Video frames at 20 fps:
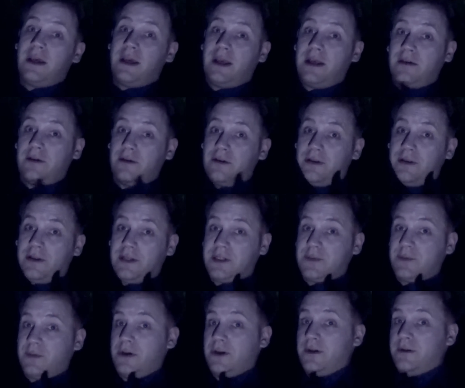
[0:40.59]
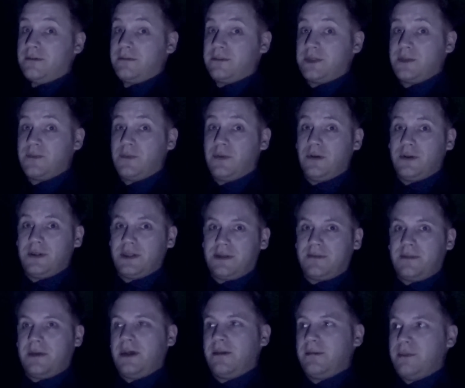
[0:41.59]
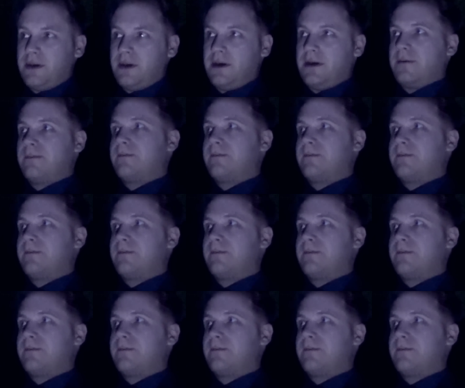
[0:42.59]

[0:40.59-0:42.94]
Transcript: including this one, small as it may be.